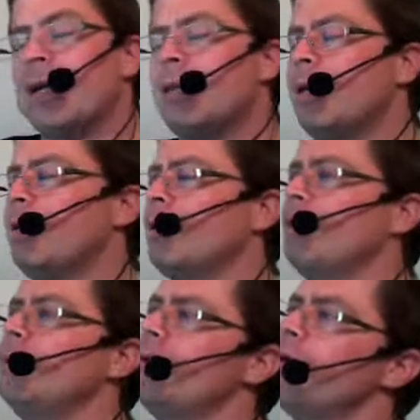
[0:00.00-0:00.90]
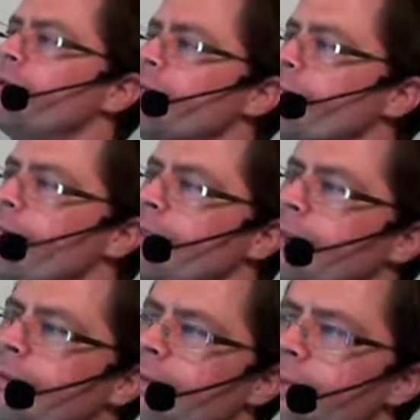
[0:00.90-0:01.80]
Yeah, I don't know. Like,
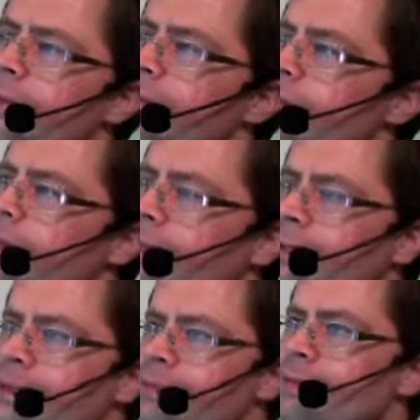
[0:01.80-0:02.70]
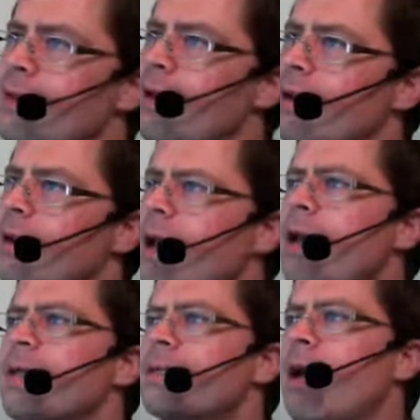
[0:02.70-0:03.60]
this is
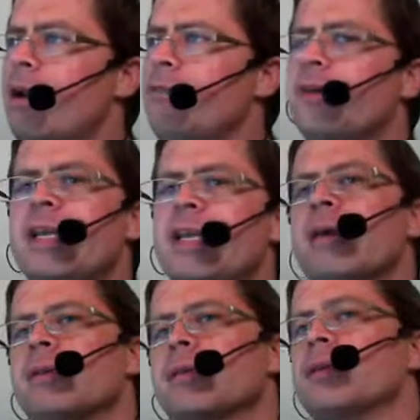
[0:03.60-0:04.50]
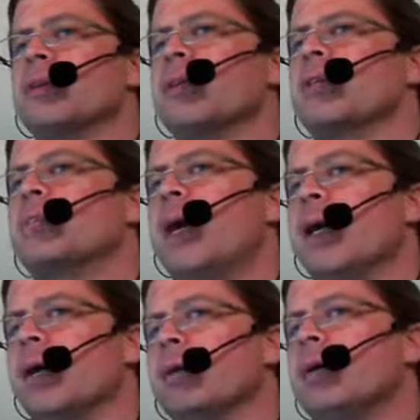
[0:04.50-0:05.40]
it's kind of funny how this all
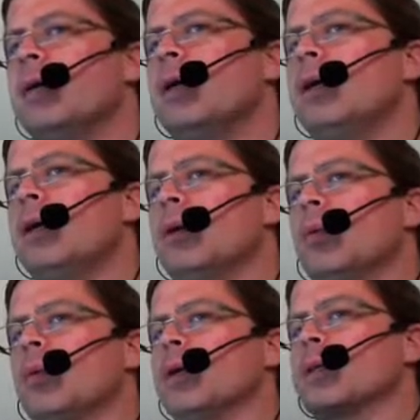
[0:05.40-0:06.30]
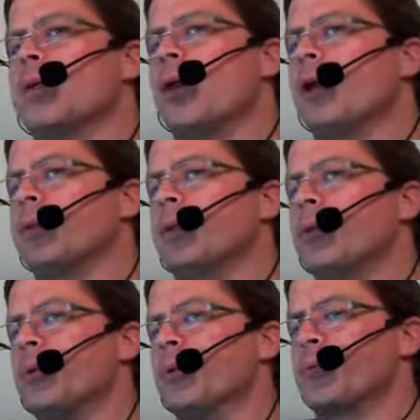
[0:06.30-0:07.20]
transpired. Was a lot of
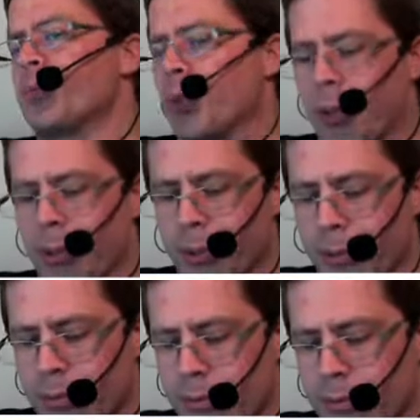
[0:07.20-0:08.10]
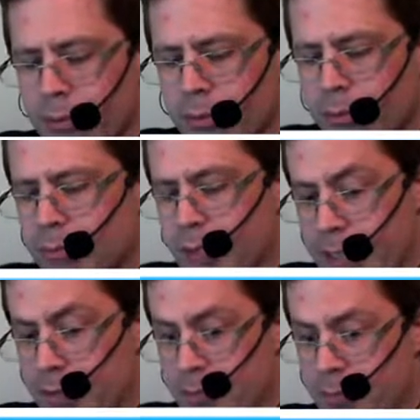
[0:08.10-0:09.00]
locals were
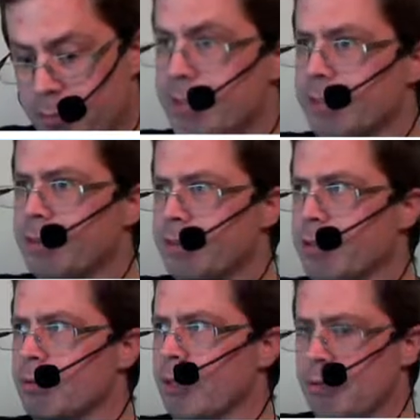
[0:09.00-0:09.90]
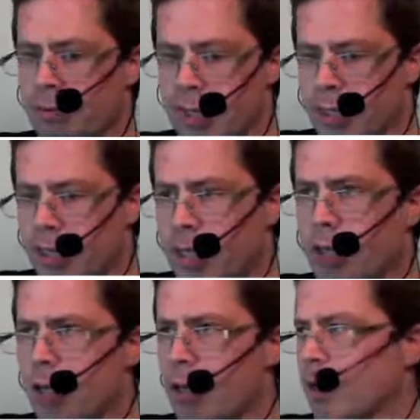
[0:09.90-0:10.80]
like, basically, they were
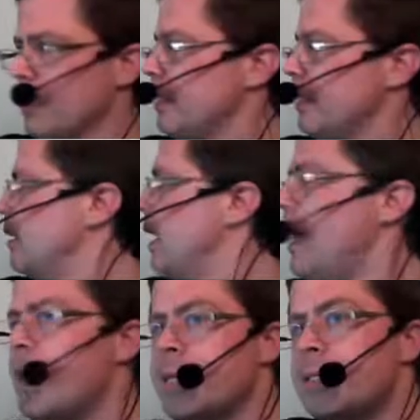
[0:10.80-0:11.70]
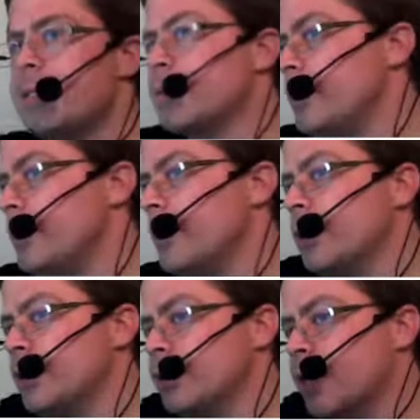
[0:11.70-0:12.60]
like, guys,
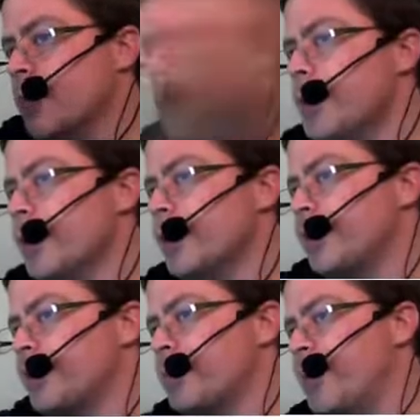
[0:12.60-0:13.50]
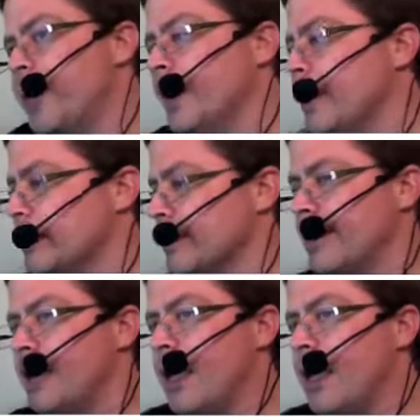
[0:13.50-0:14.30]
the Tumblebug's disappearing.